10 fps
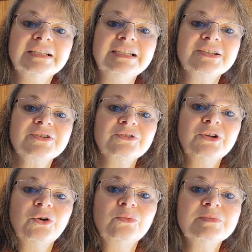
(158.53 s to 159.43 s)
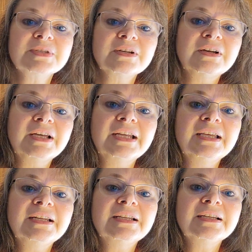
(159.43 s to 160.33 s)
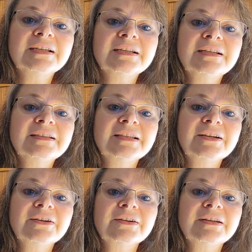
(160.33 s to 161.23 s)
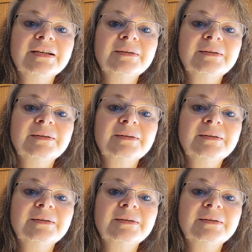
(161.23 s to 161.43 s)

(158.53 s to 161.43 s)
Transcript: Easter gnomes on it. They're